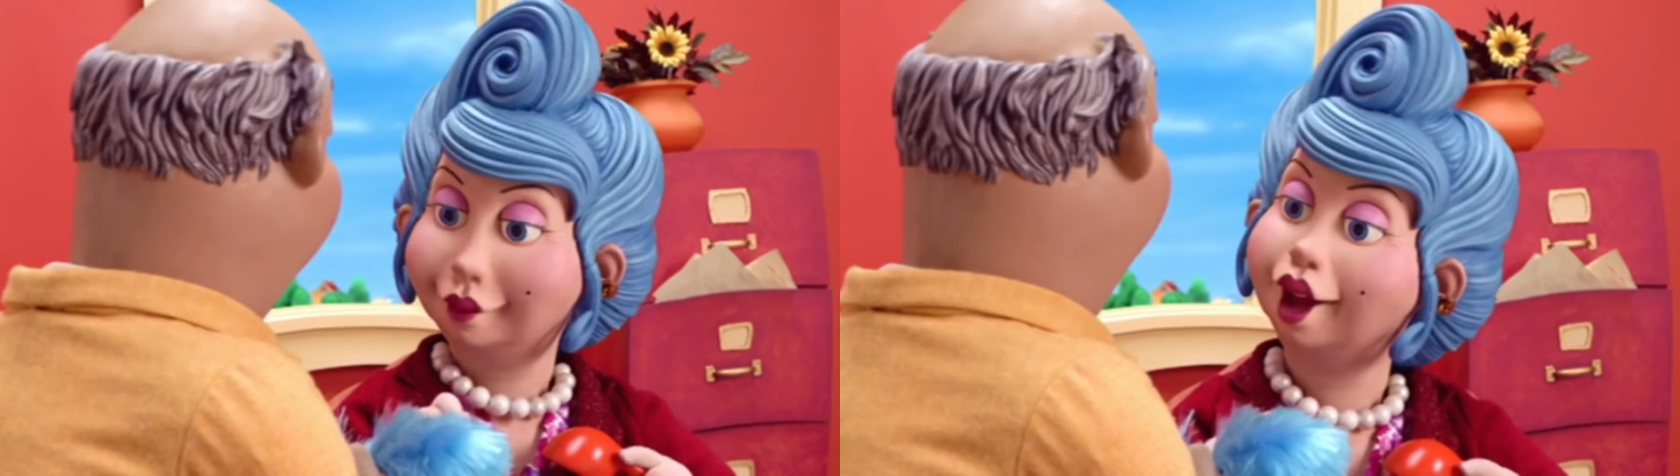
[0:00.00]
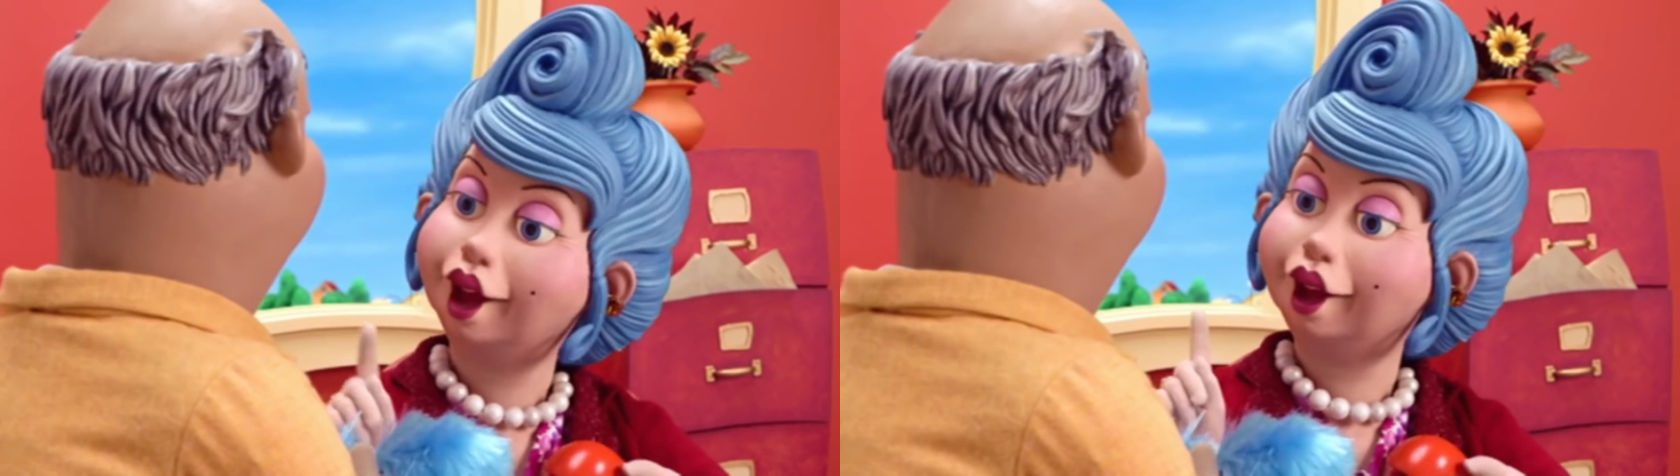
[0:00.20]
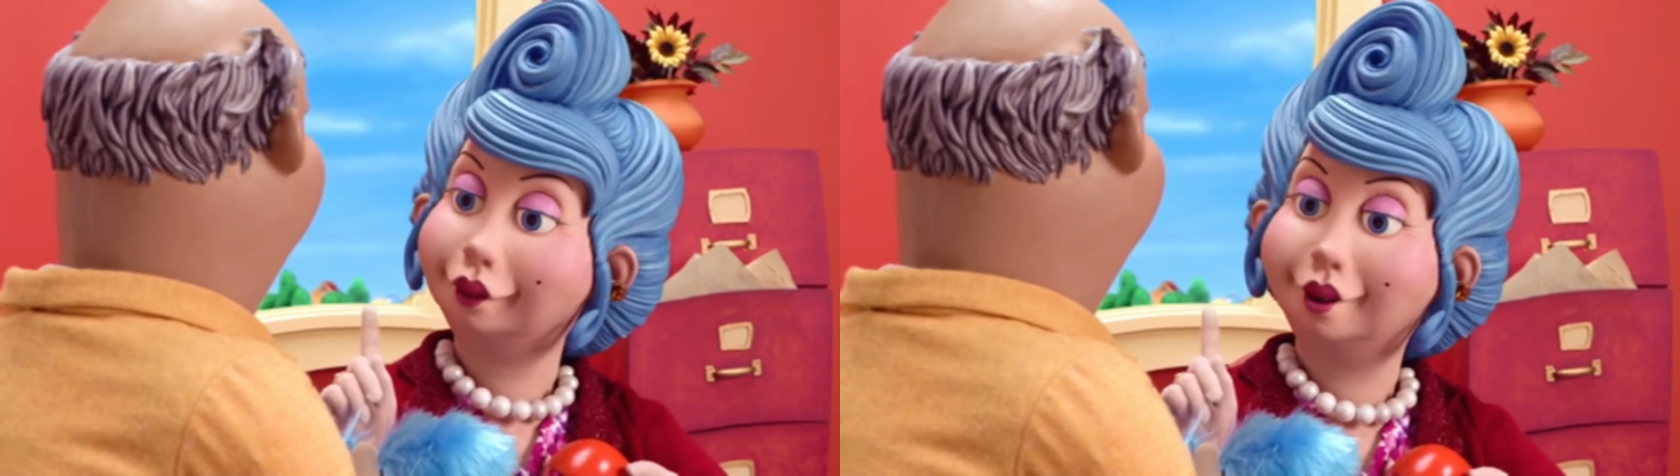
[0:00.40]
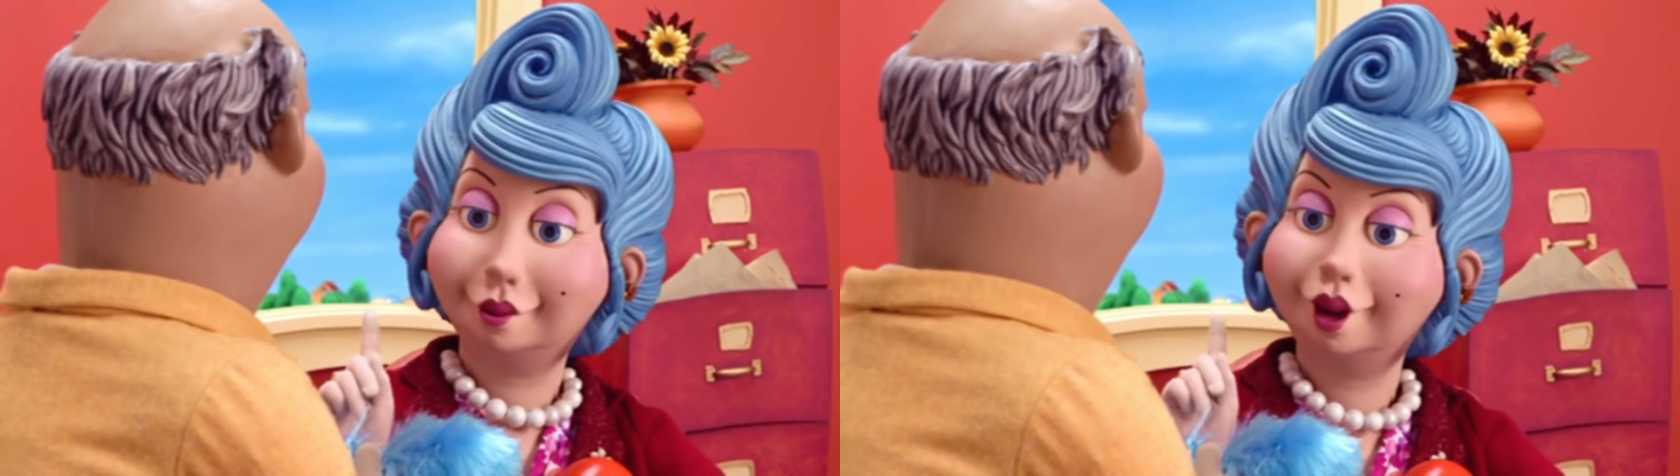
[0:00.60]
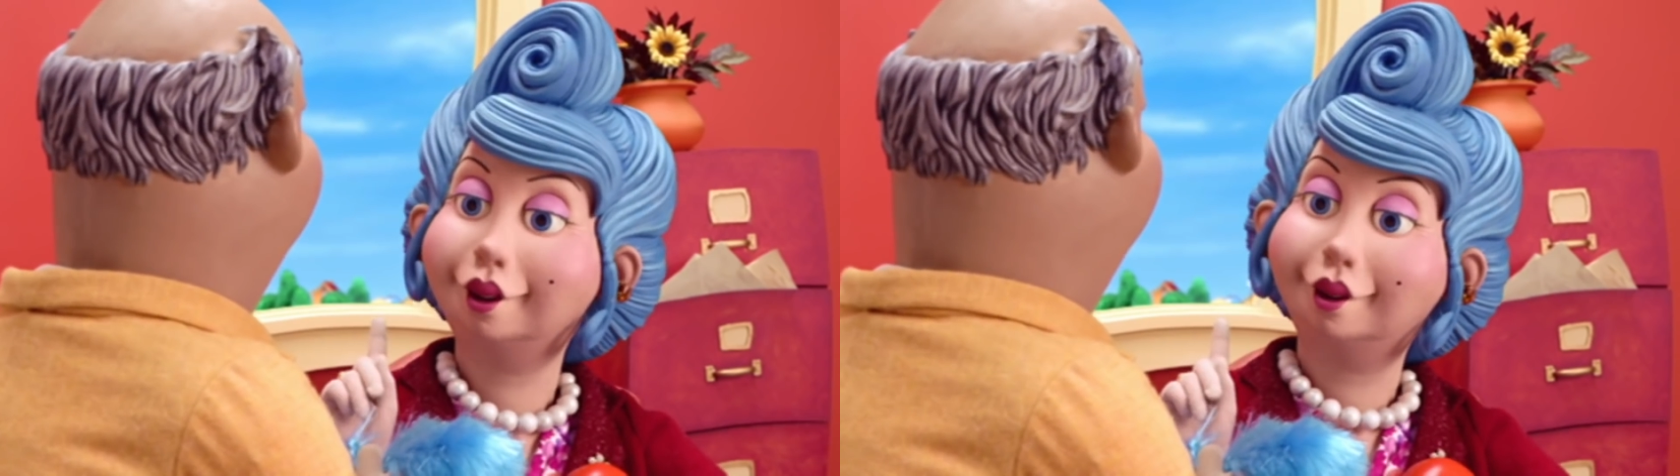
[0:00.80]
mayor of
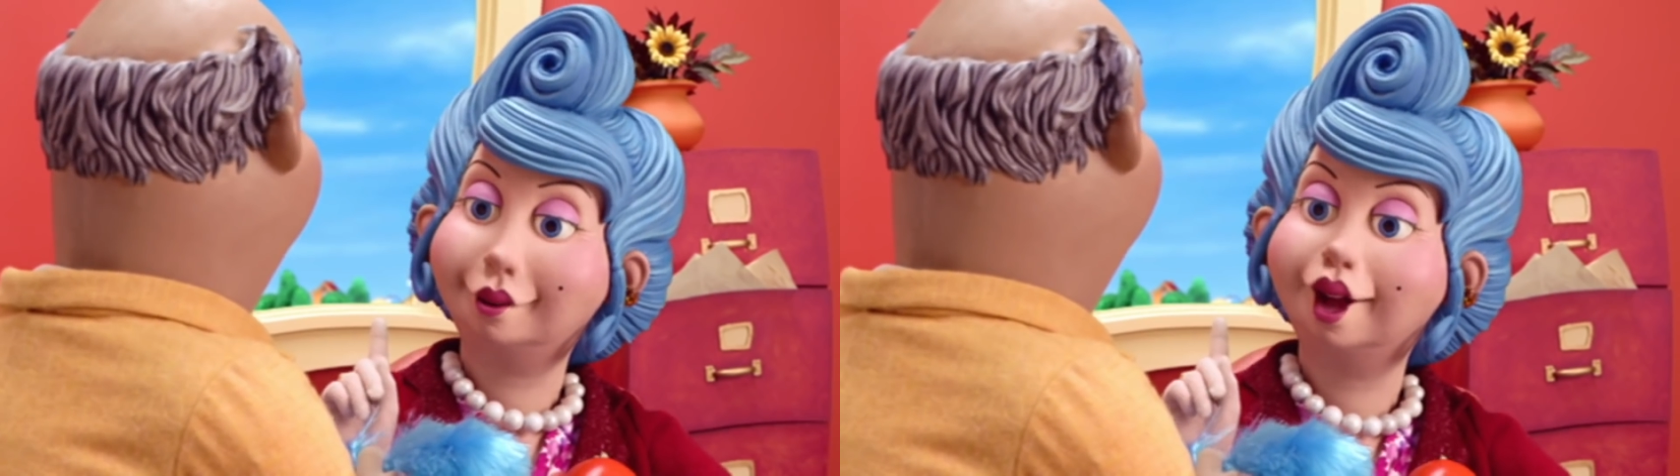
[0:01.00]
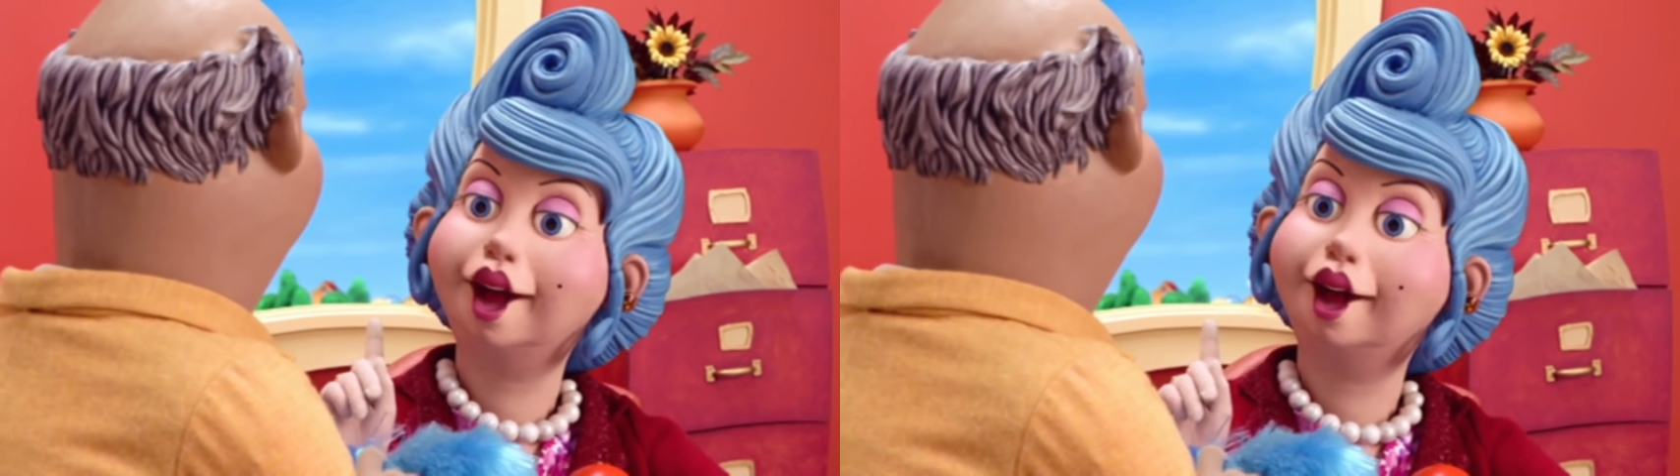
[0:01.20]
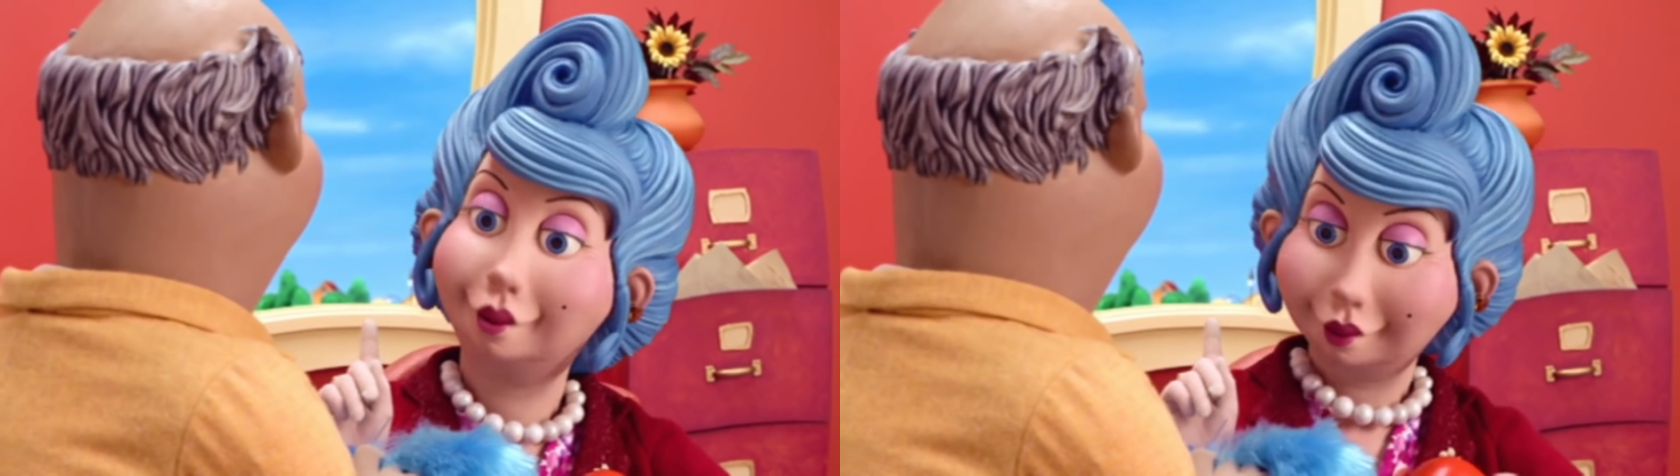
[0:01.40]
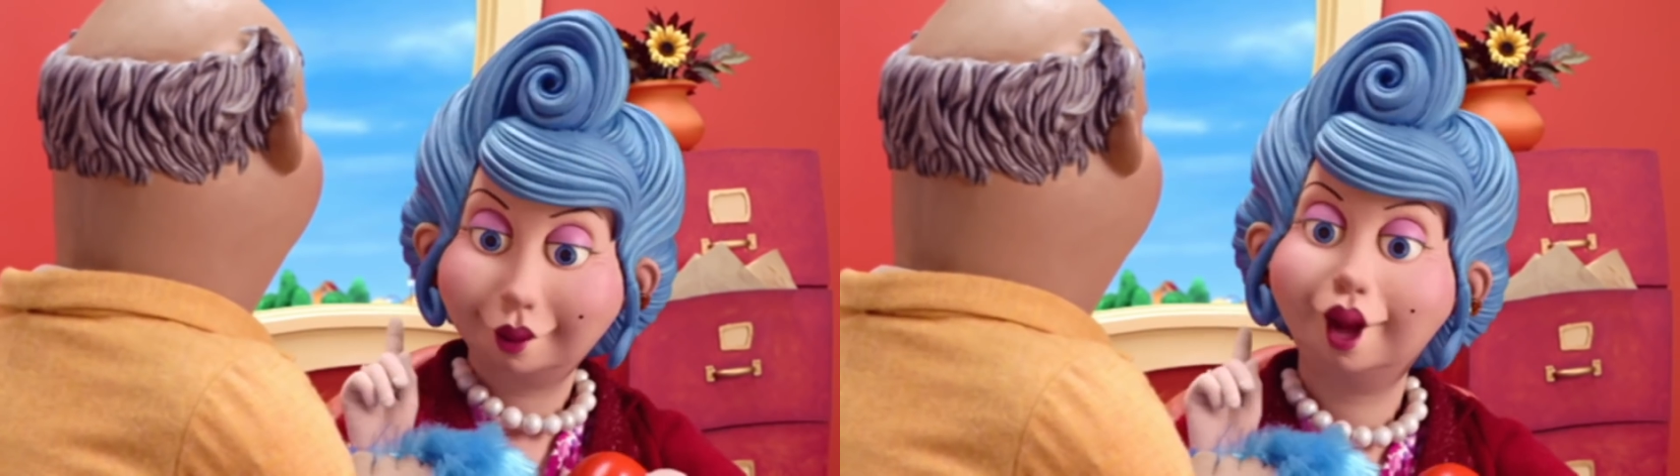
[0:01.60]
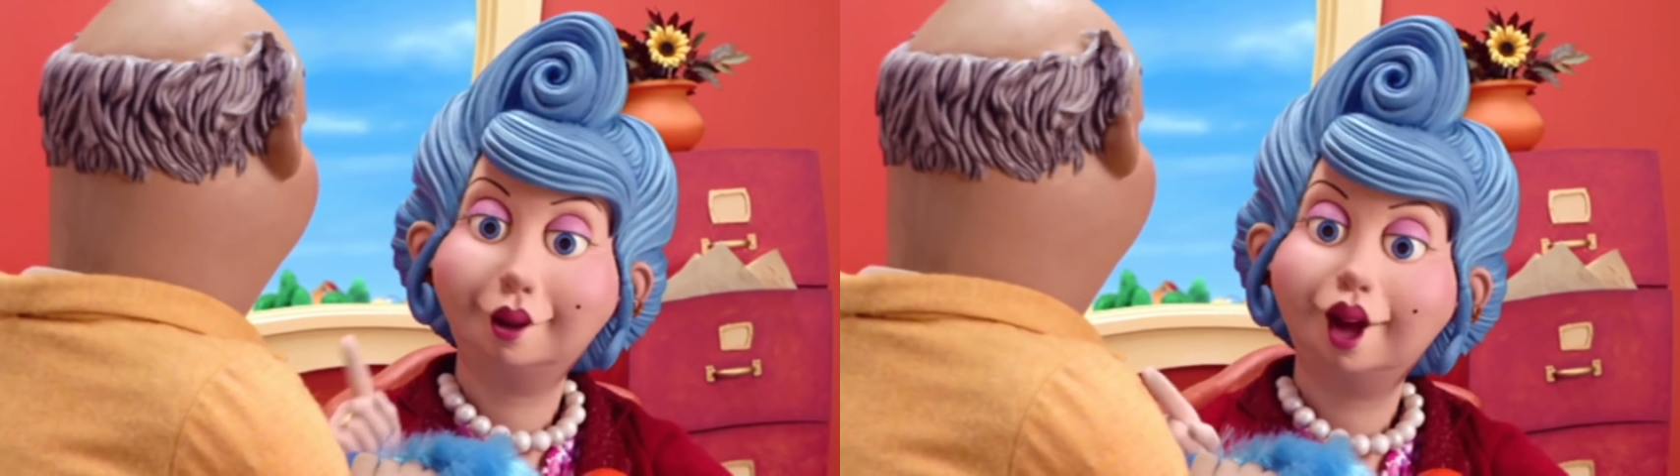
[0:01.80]
LazyTown, you are